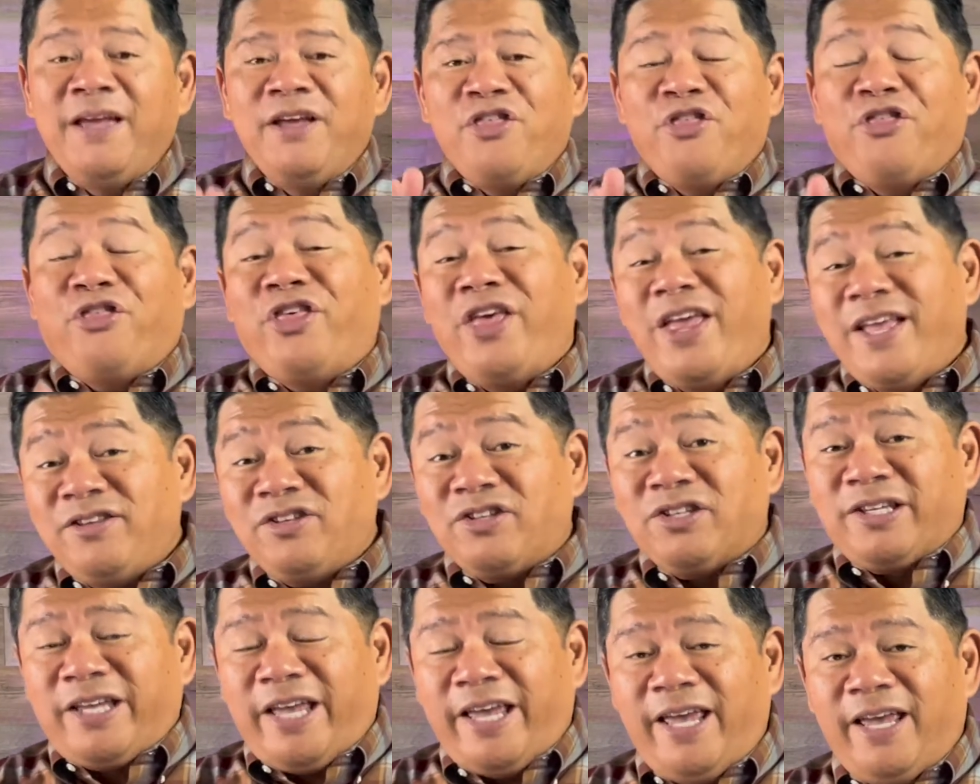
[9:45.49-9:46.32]

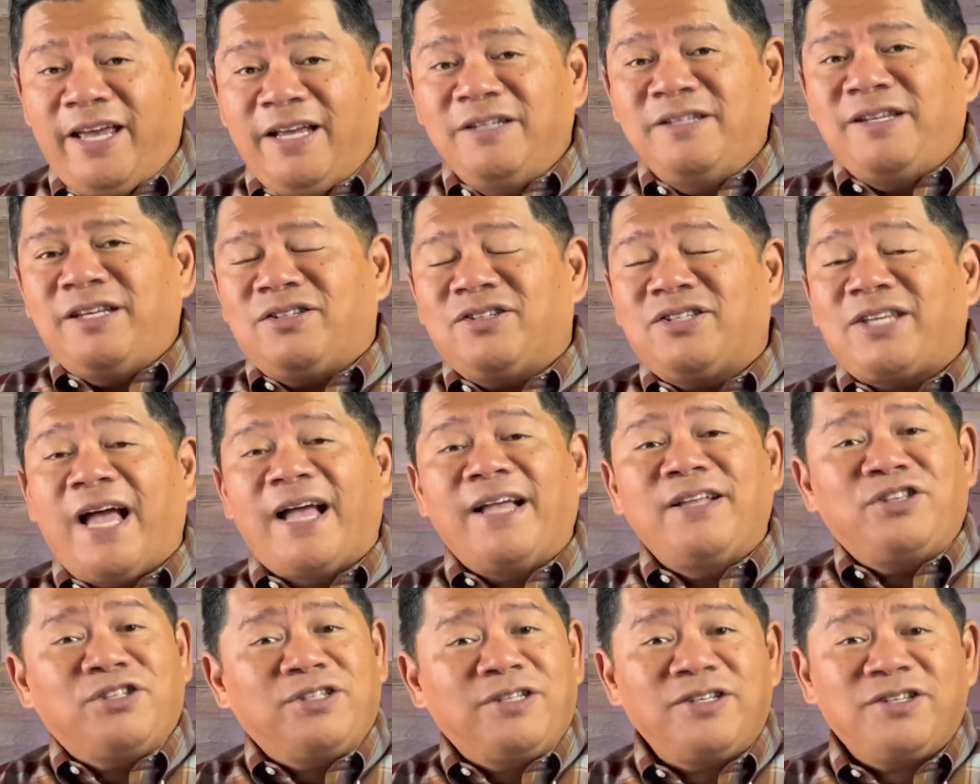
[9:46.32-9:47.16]
this king
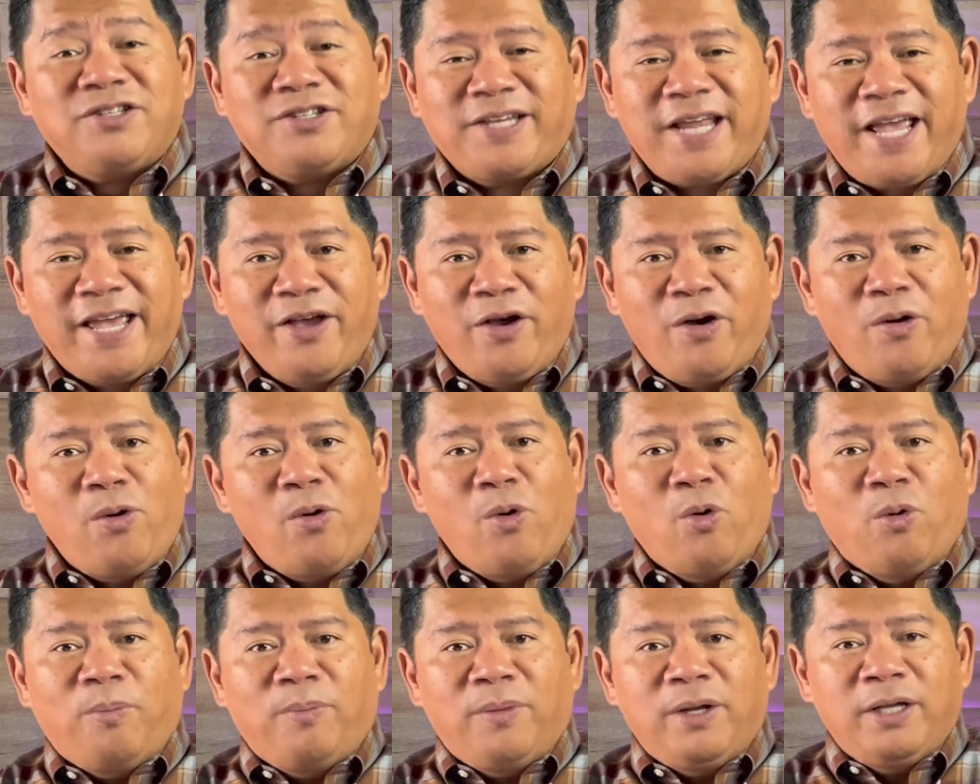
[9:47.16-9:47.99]
decides to stay
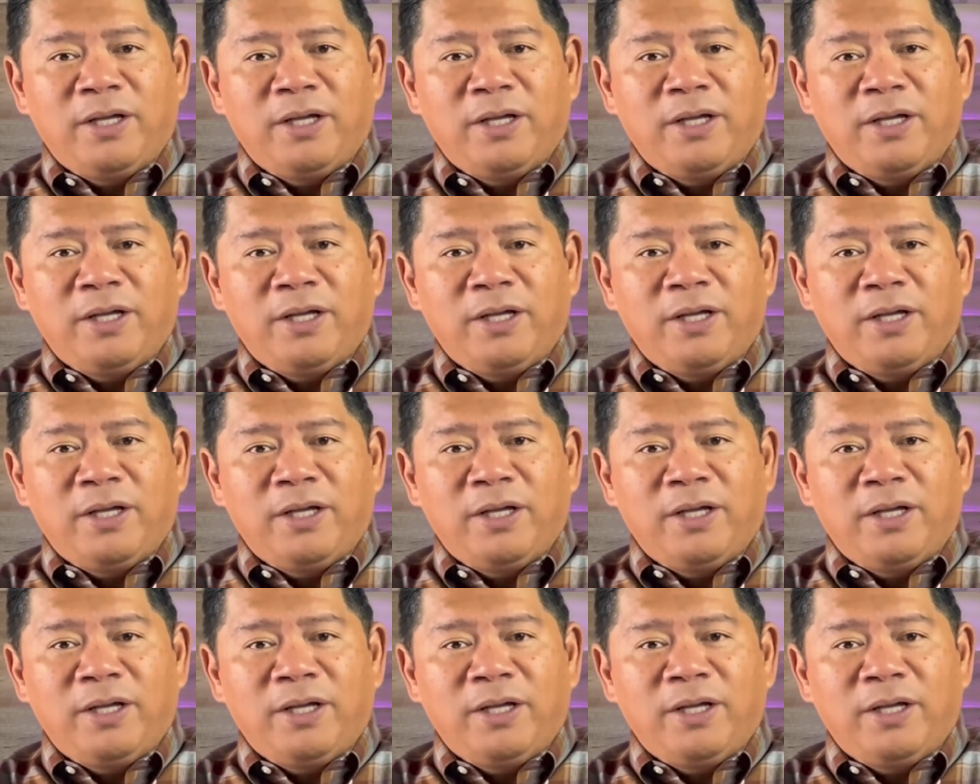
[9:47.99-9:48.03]
home.